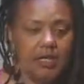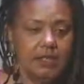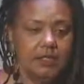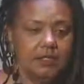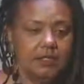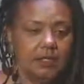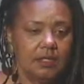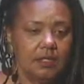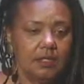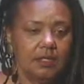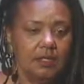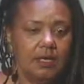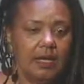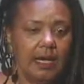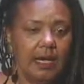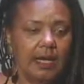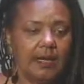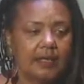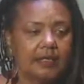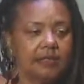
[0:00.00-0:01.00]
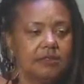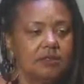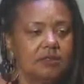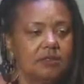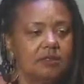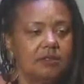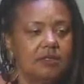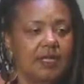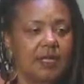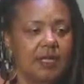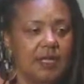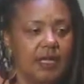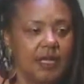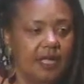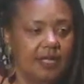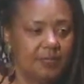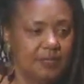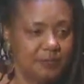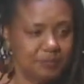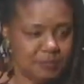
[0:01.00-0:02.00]
And I consider that
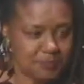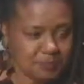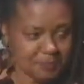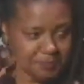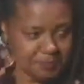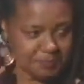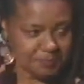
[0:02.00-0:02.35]
an angel